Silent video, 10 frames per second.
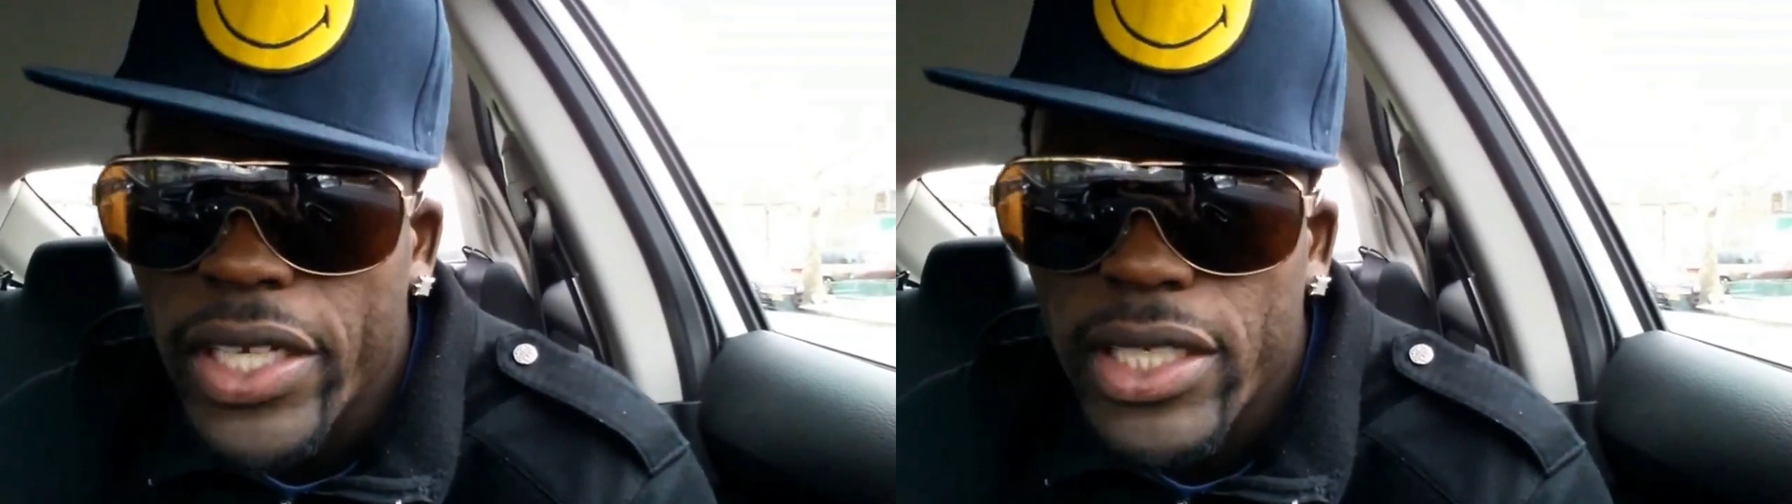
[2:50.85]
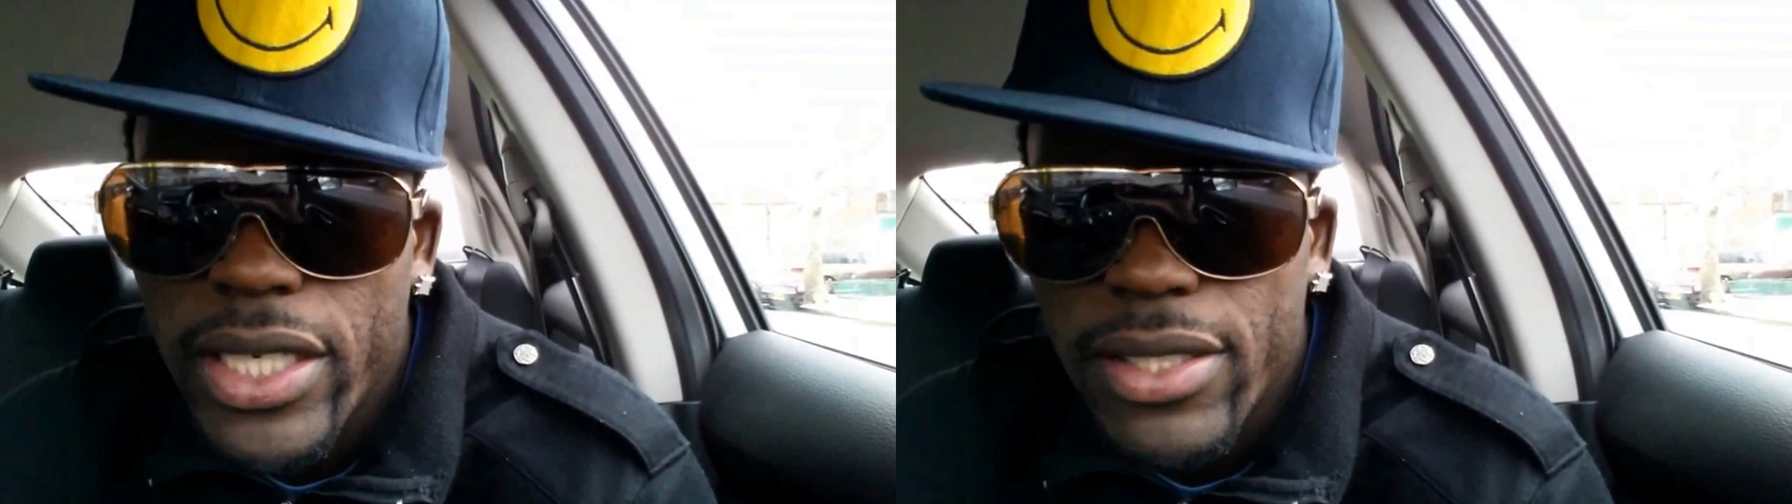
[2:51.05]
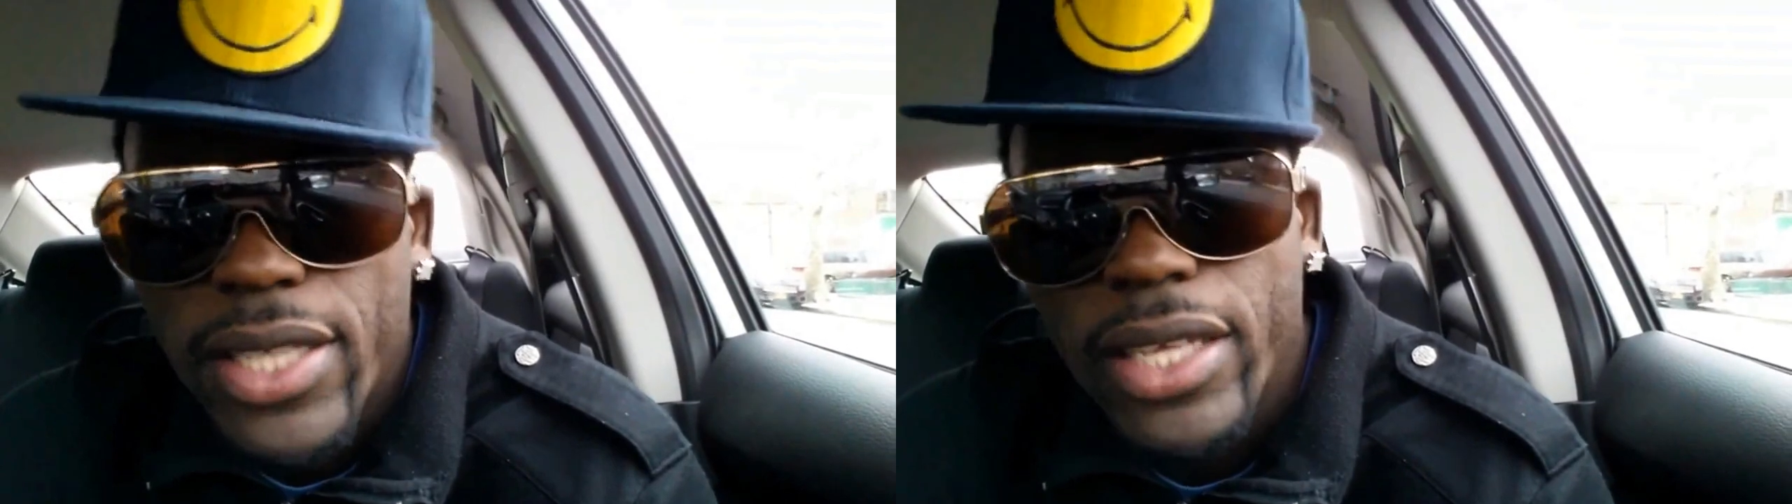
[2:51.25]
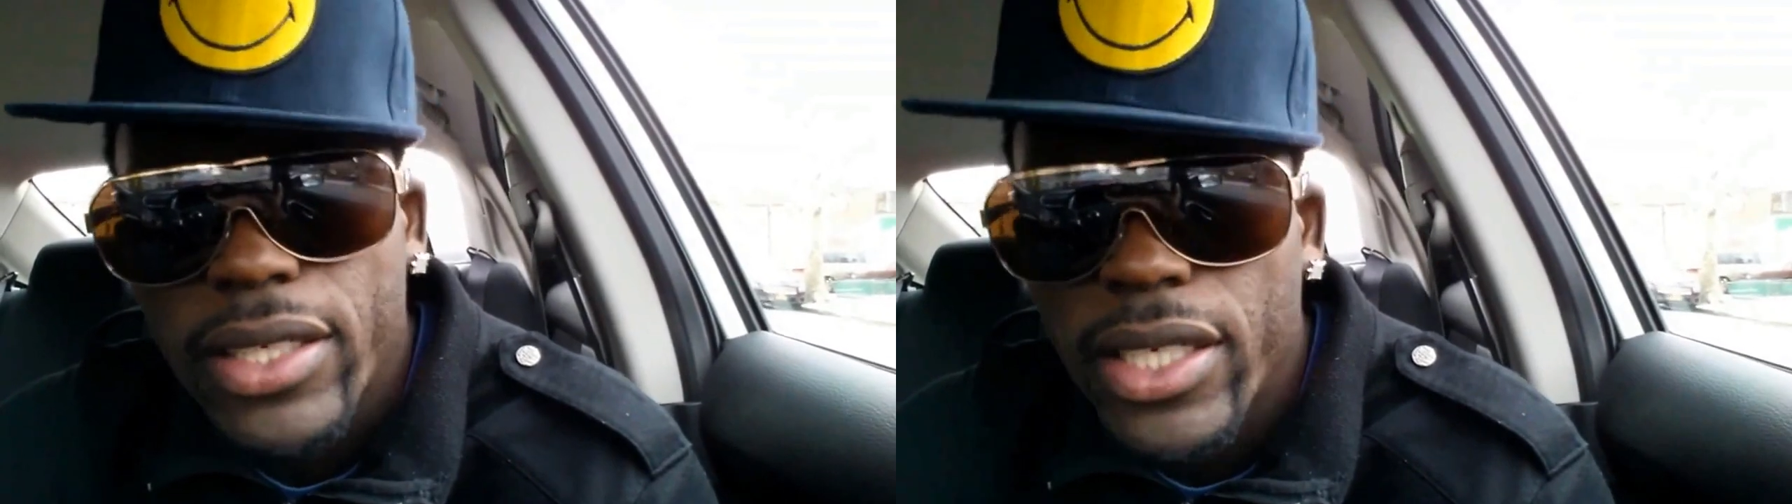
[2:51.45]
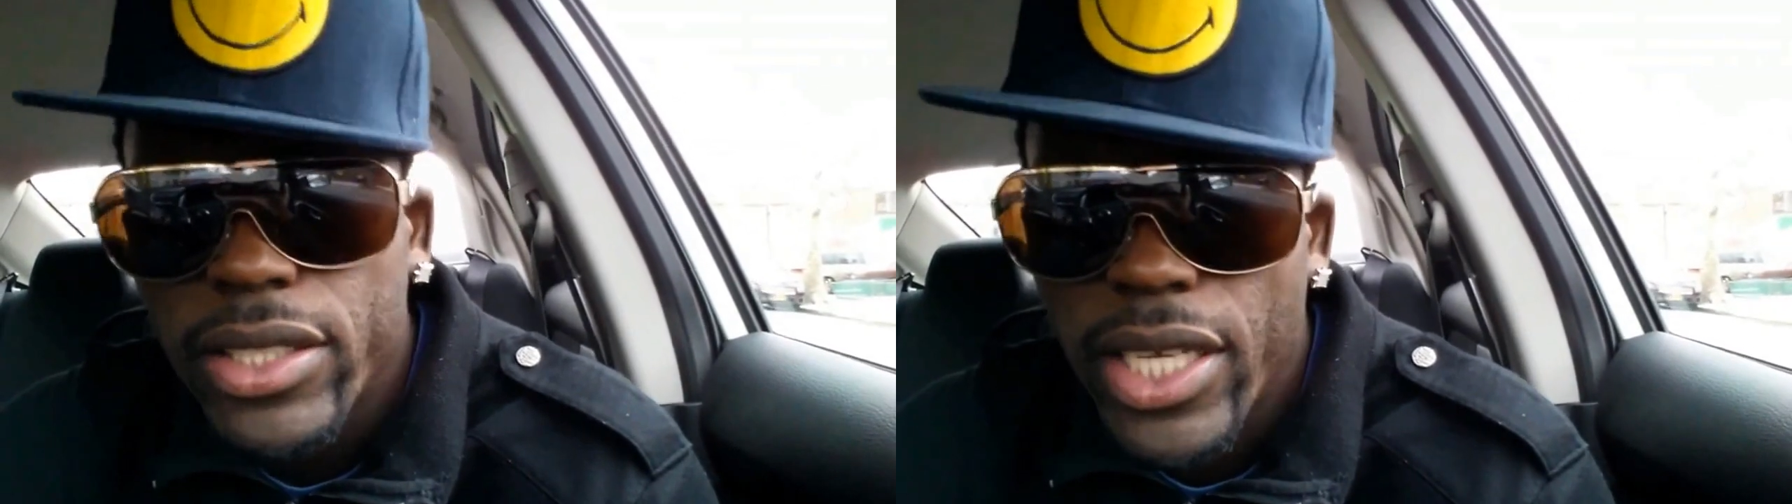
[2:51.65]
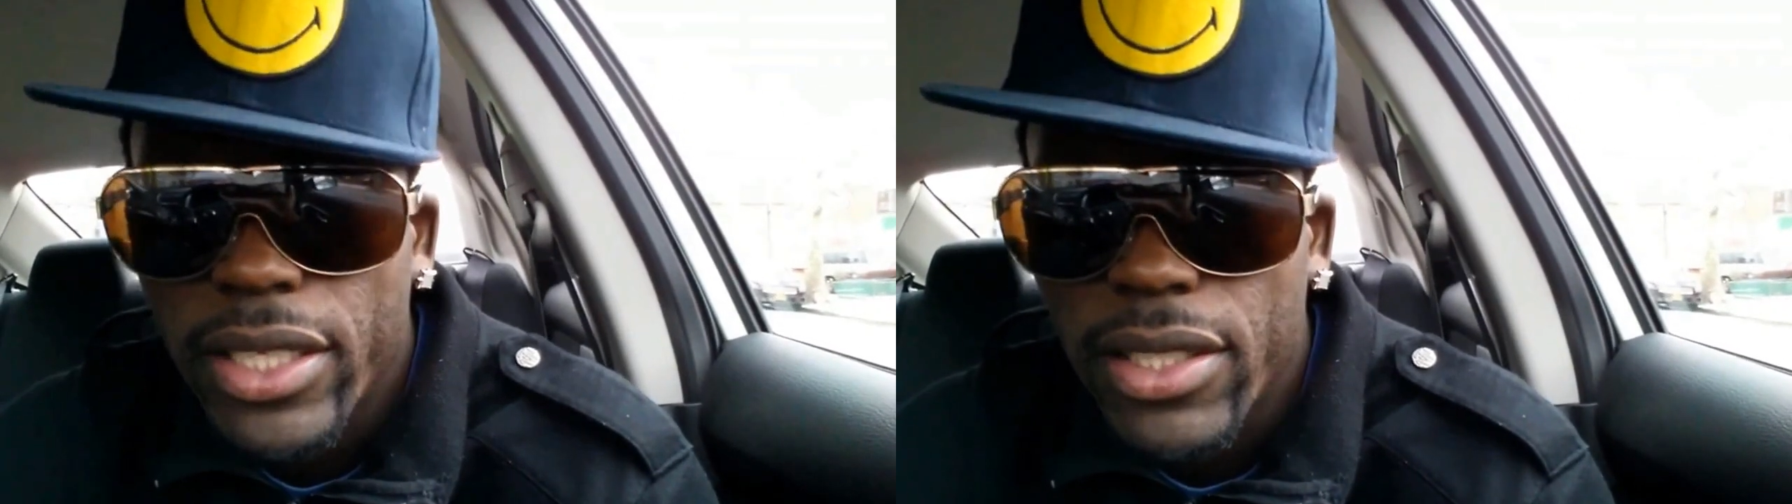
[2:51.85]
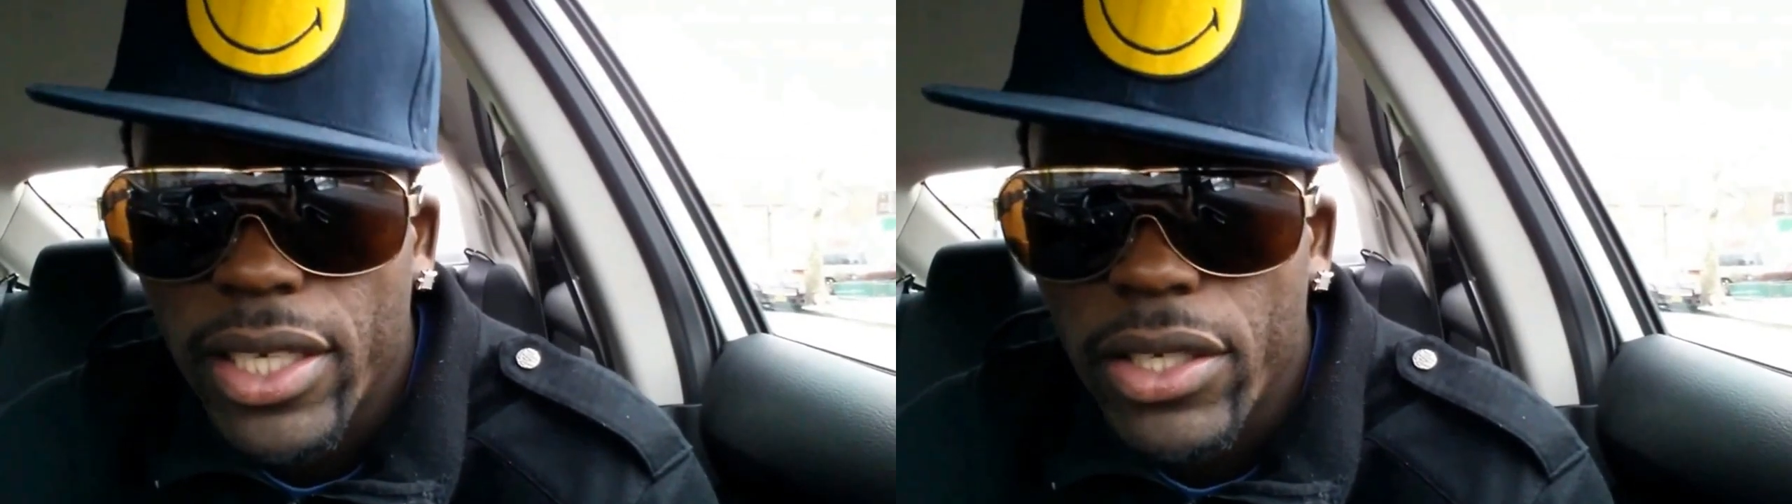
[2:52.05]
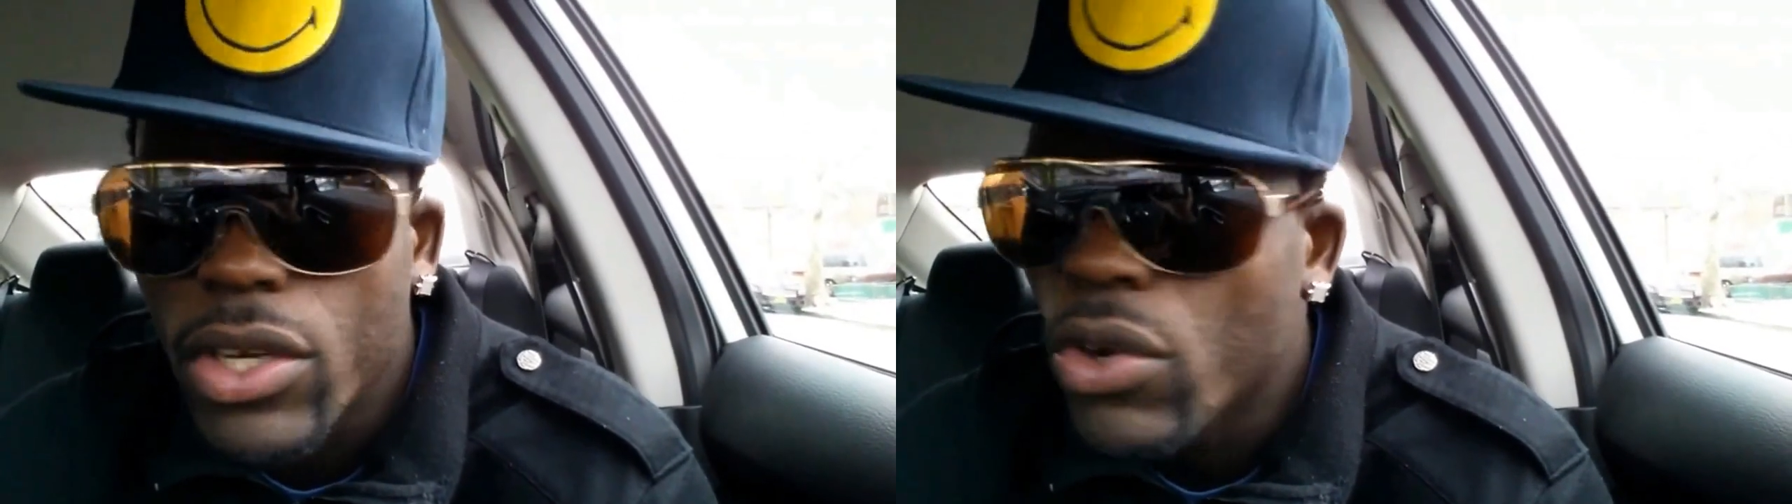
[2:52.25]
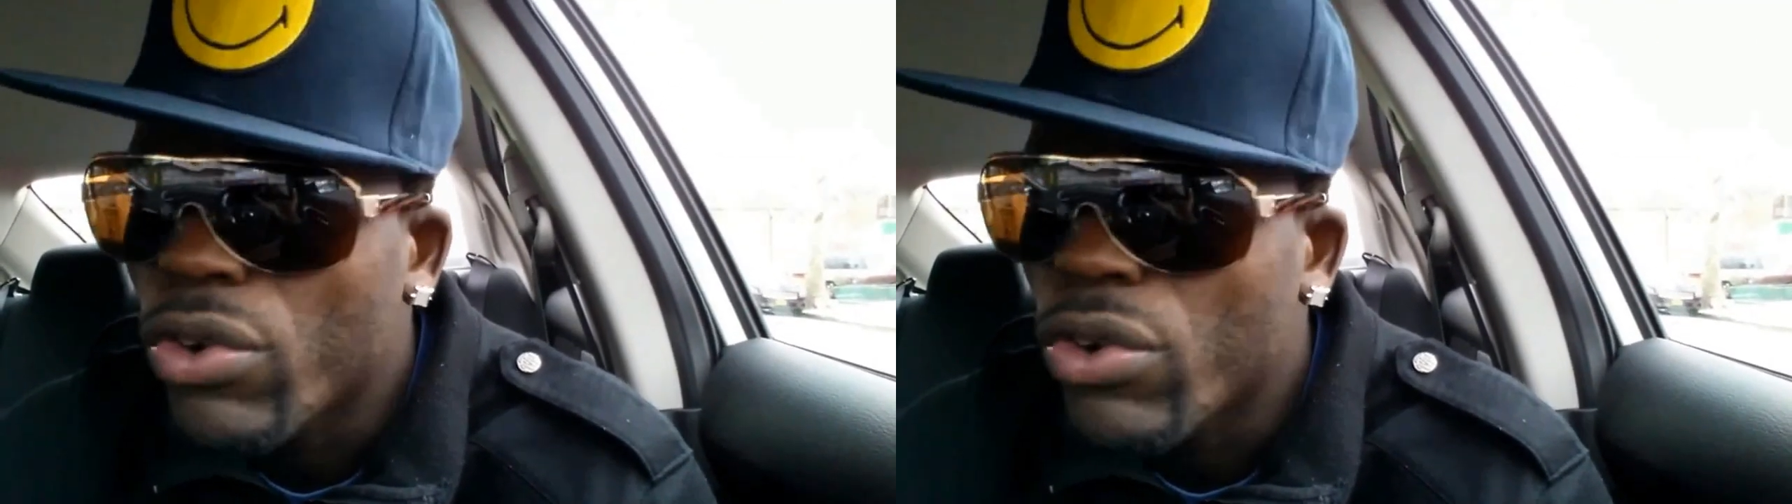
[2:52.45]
a decent DJ thing.